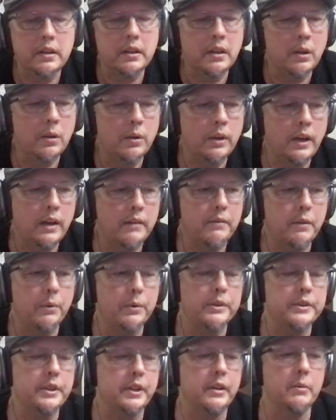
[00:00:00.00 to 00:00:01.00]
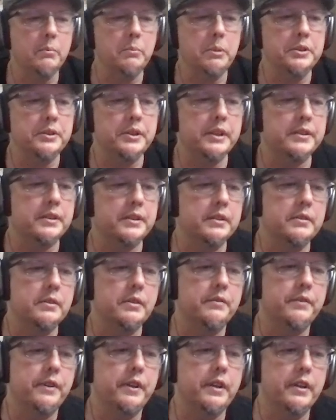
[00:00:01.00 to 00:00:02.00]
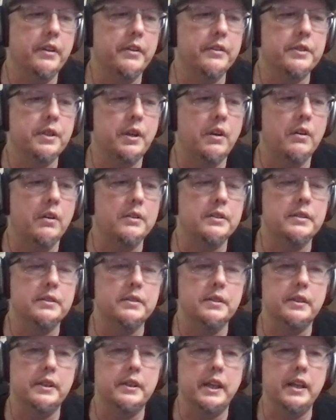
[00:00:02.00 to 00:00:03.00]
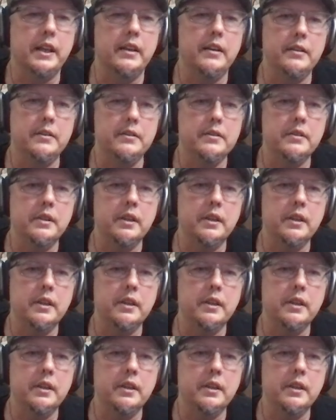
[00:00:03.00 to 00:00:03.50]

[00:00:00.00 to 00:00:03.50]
And I've always heard musicians refer to songs as their kids.